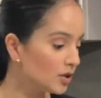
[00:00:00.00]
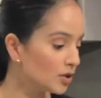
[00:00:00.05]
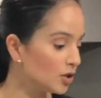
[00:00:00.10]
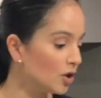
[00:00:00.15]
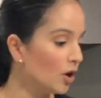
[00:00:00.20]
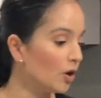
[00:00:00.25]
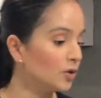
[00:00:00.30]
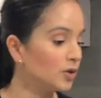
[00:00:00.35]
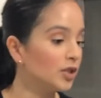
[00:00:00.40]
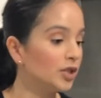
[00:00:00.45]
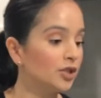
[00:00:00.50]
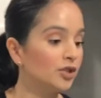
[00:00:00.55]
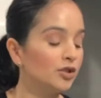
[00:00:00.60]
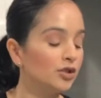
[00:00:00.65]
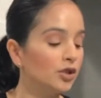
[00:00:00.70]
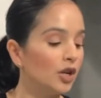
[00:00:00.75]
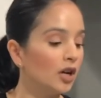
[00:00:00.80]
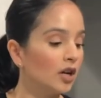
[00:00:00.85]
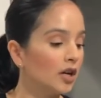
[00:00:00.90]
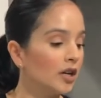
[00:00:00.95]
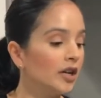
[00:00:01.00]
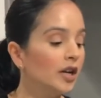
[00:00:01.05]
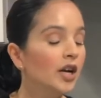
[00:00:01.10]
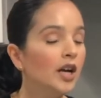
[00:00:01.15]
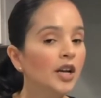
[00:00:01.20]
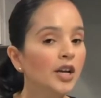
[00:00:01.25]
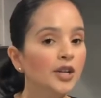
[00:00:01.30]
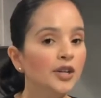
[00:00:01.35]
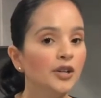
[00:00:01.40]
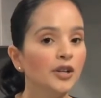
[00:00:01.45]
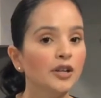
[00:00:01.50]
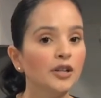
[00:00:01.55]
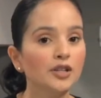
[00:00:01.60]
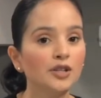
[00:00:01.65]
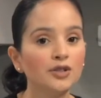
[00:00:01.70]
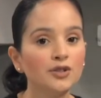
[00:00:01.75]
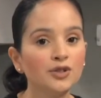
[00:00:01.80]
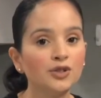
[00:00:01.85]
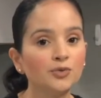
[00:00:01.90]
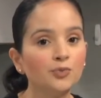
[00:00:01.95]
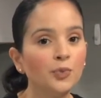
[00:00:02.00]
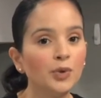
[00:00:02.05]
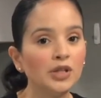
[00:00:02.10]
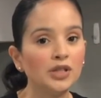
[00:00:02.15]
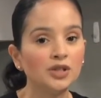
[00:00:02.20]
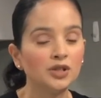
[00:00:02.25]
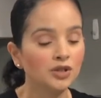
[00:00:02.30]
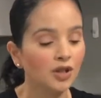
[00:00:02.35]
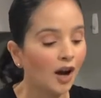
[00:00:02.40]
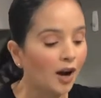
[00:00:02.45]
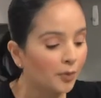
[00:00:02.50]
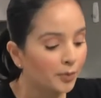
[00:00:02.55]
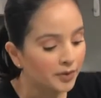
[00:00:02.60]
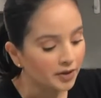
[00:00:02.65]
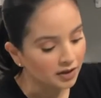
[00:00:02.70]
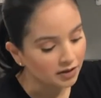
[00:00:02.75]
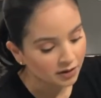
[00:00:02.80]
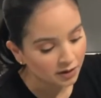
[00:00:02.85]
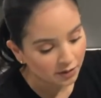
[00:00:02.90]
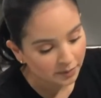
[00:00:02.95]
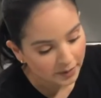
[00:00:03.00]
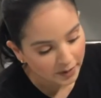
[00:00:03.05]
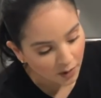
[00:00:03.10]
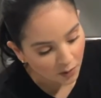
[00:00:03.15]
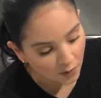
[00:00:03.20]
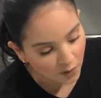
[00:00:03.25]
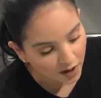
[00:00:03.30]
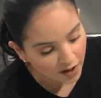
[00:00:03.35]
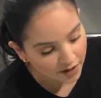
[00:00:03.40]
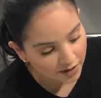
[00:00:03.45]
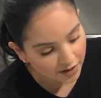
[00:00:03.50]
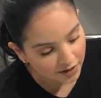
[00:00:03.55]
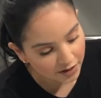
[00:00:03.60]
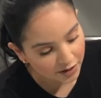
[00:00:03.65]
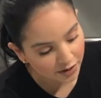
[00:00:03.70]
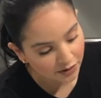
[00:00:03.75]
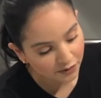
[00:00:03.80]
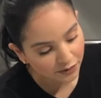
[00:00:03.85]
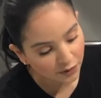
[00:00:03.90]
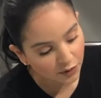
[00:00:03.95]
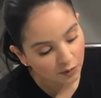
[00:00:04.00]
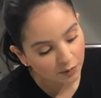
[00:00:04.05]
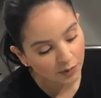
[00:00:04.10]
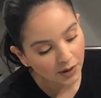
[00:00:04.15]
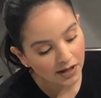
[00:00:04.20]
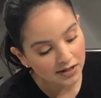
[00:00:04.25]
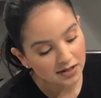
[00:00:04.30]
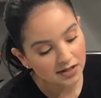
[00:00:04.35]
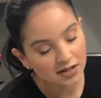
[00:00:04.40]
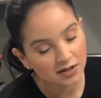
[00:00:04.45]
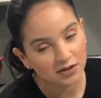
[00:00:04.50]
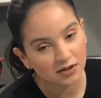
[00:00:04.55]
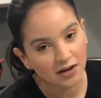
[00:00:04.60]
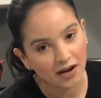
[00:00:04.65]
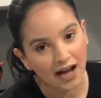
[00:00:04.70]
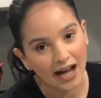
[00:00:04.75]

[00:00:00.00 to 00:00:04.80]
So to start, you're gonna want to start with a little bit of water in your food processor.